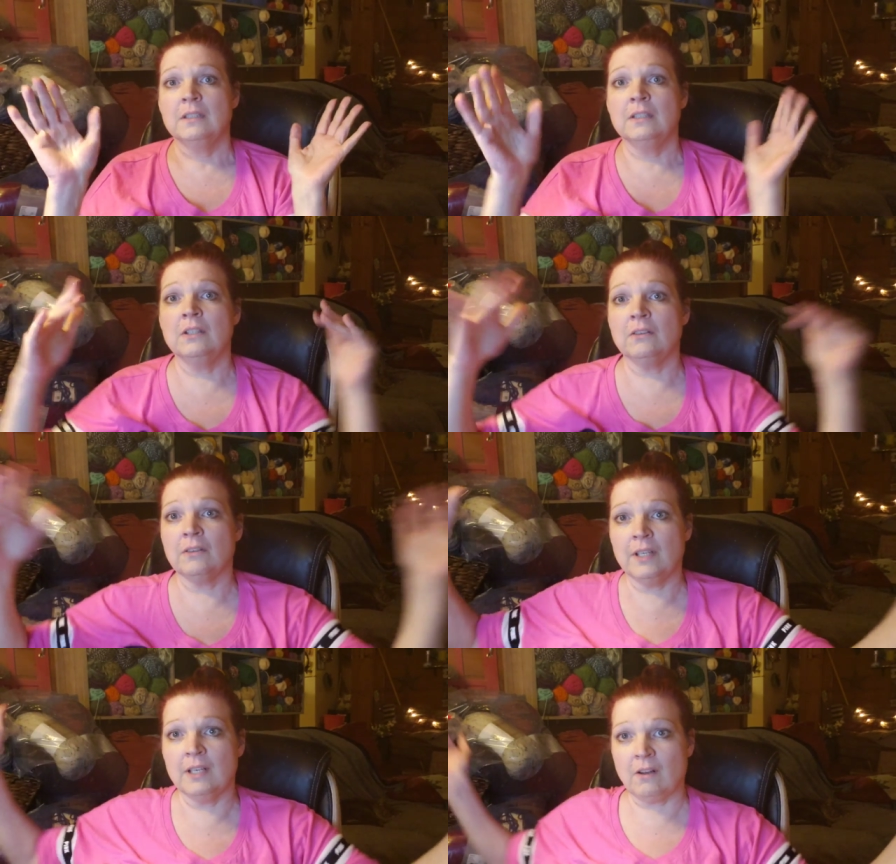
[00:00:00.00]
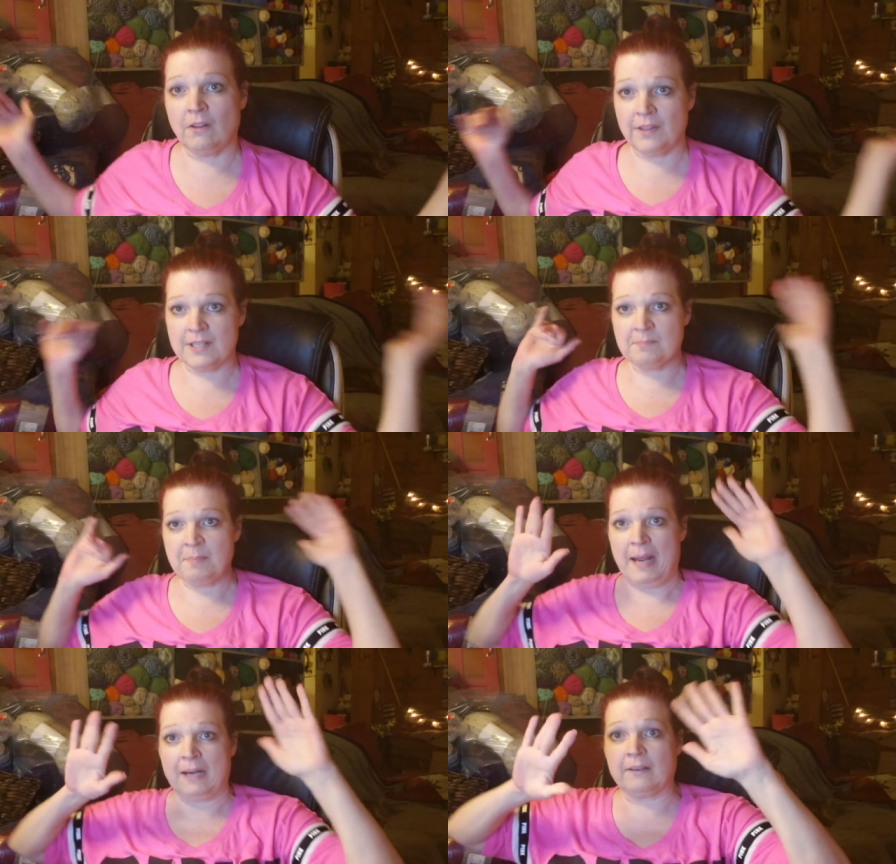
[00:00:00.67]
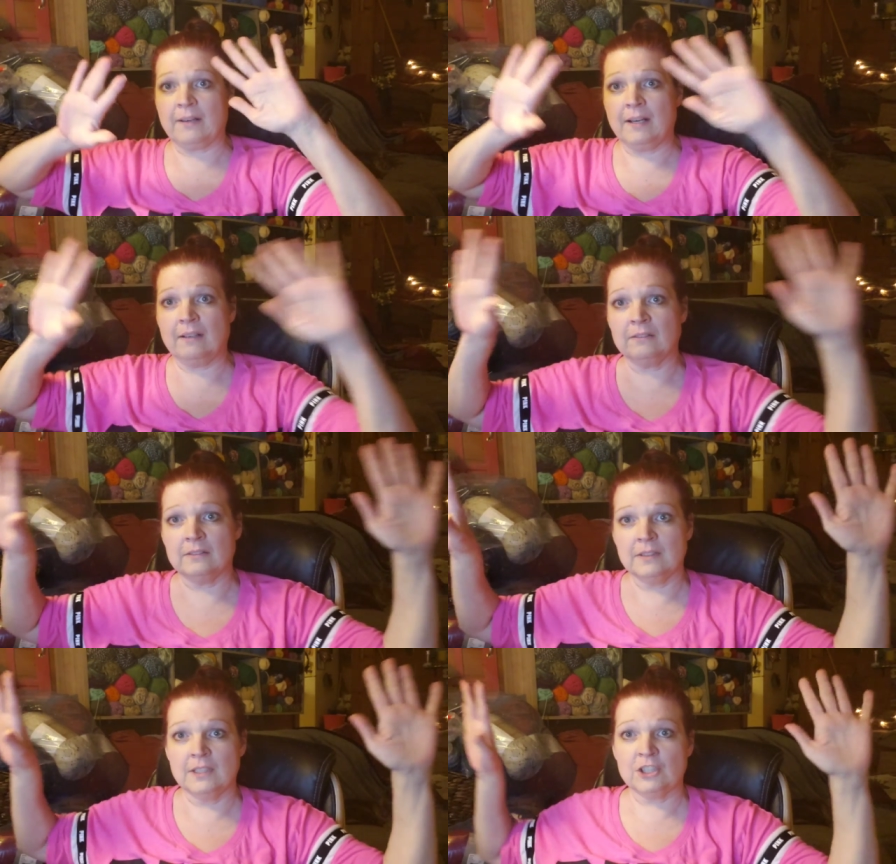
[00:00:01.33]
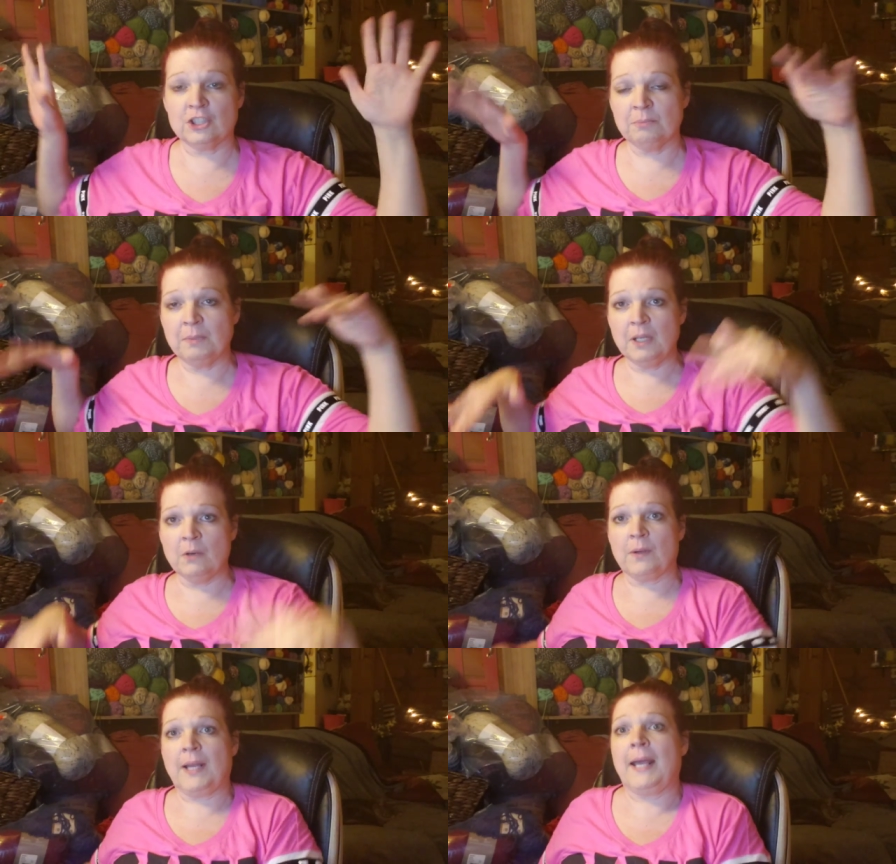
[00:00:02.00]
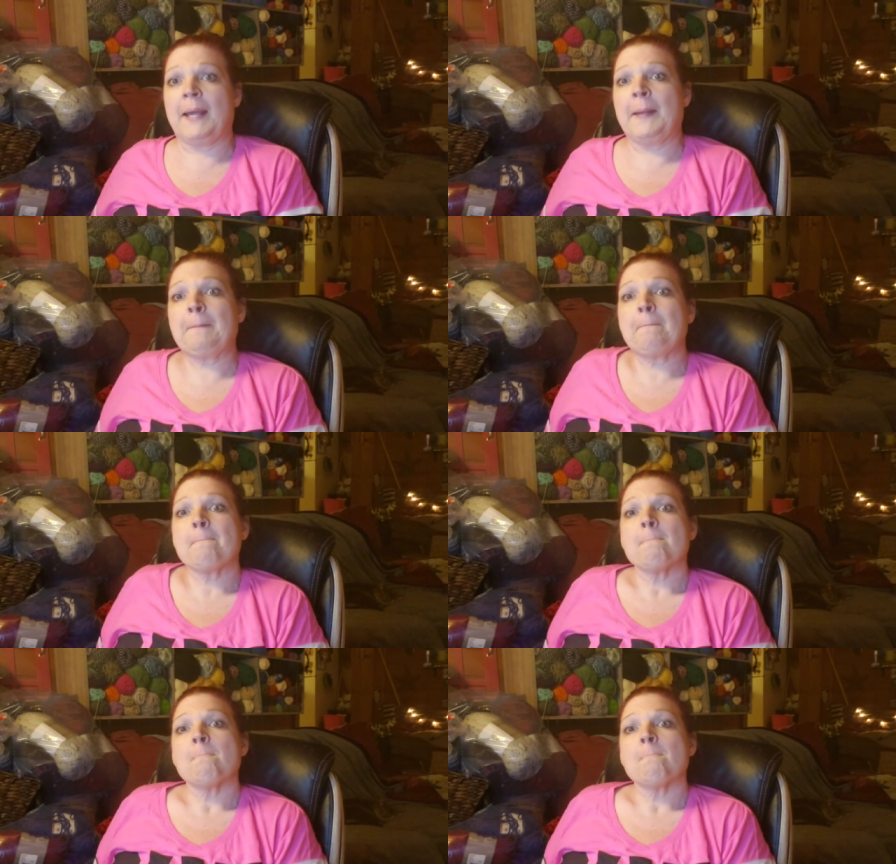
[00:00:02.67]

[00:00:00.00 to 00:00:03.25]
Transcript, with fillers: You don't need all this background. It should be okay.